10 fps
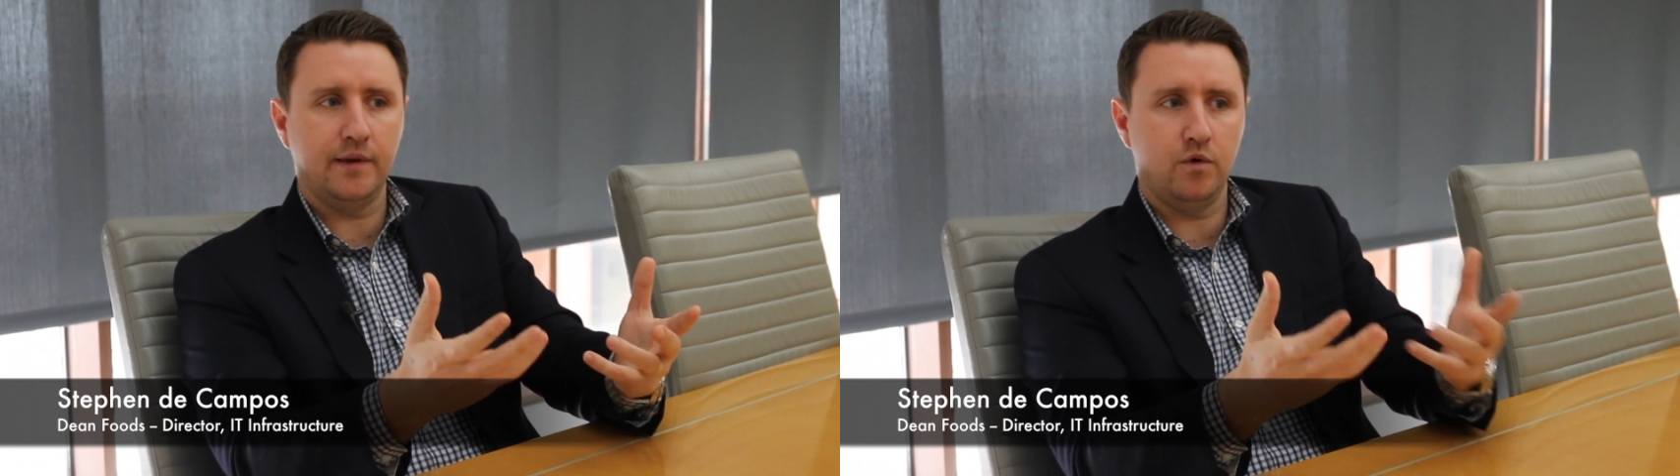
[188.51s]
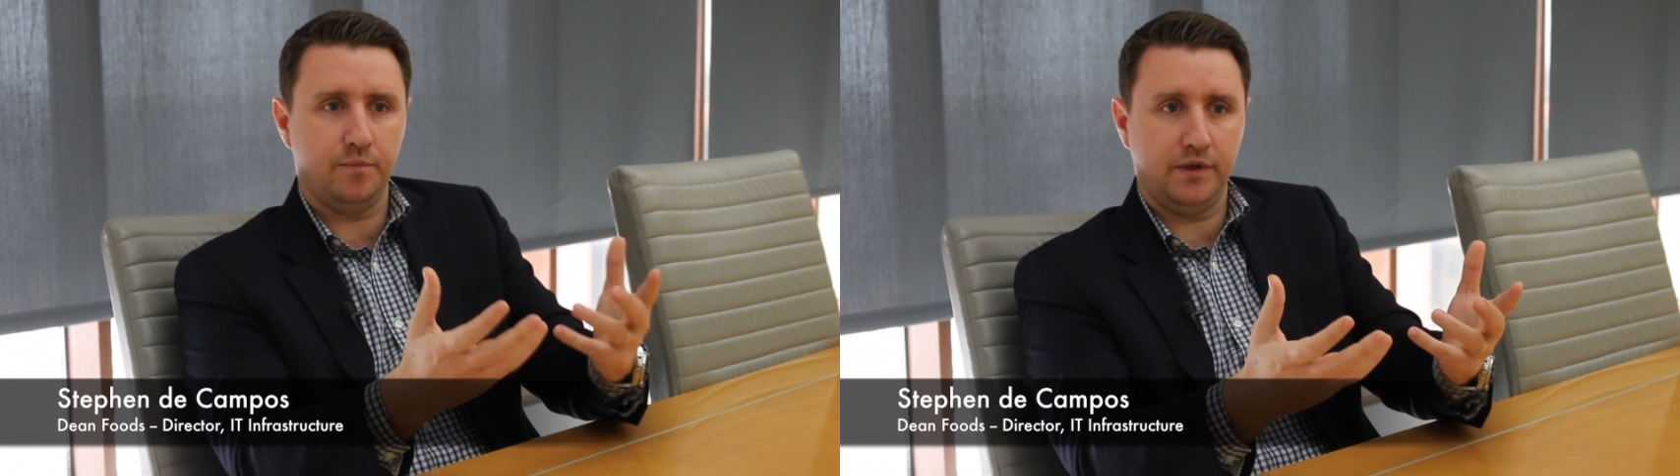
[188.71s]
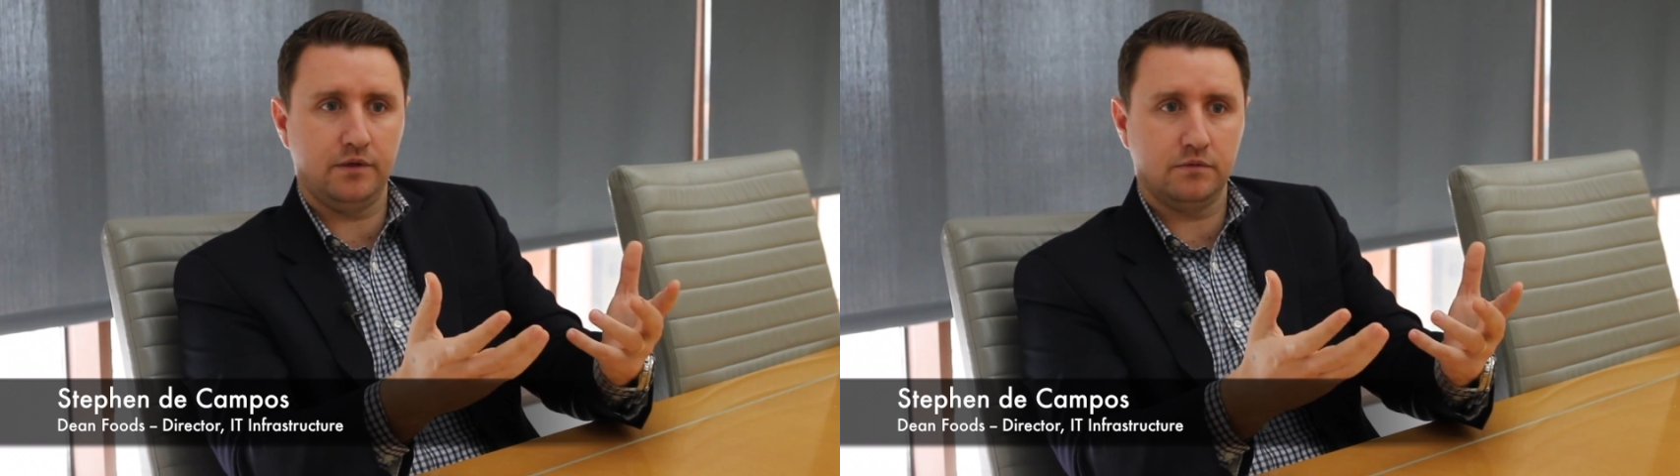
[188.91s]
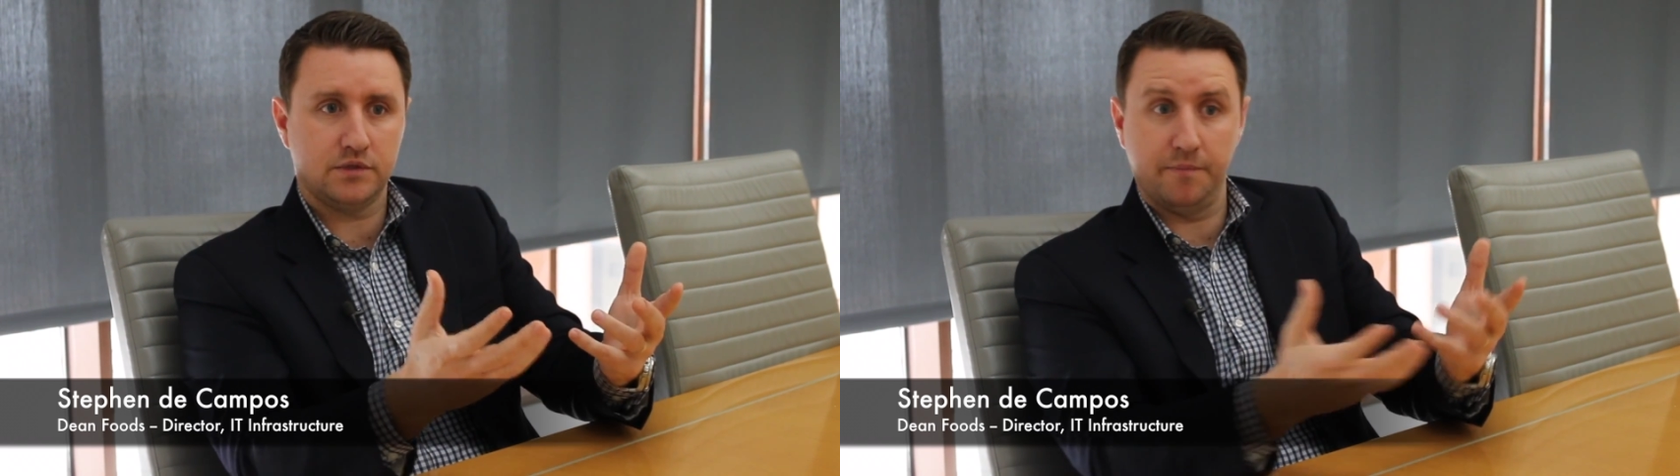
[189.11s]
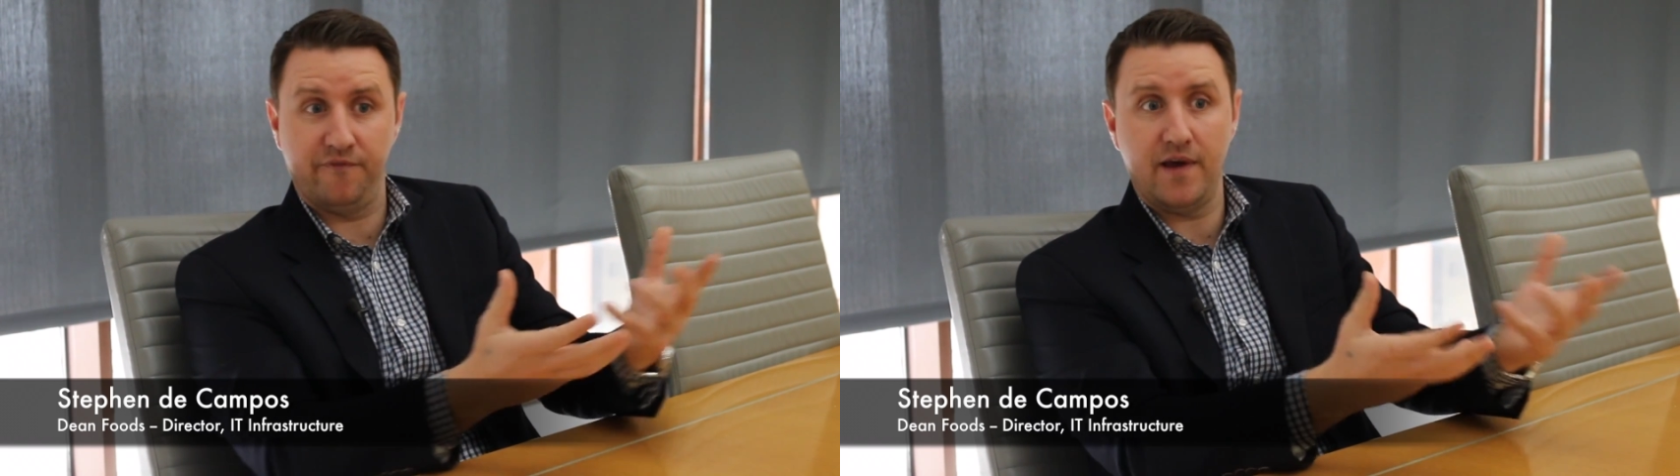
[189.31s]
there would be
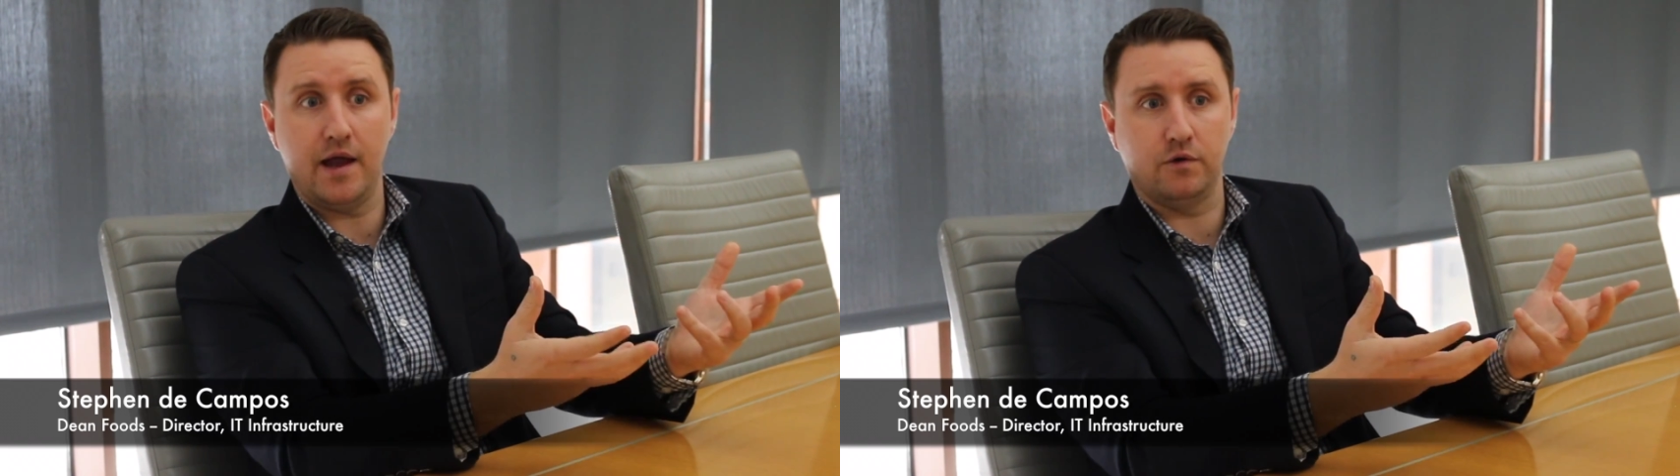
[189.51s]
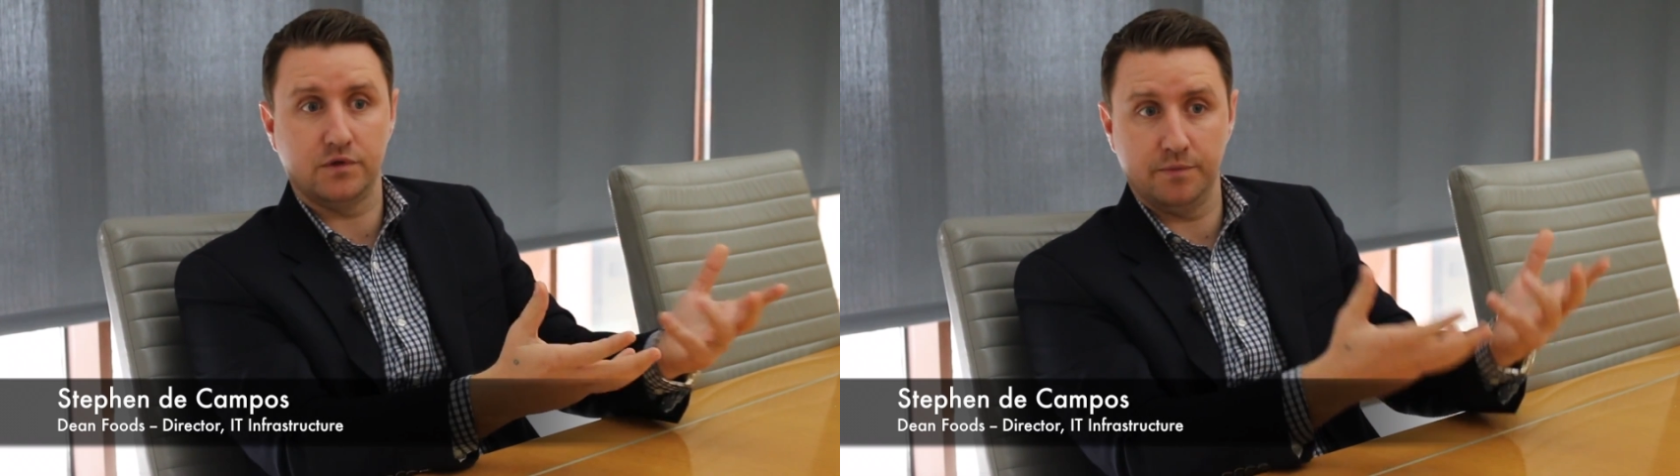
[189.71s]
some value,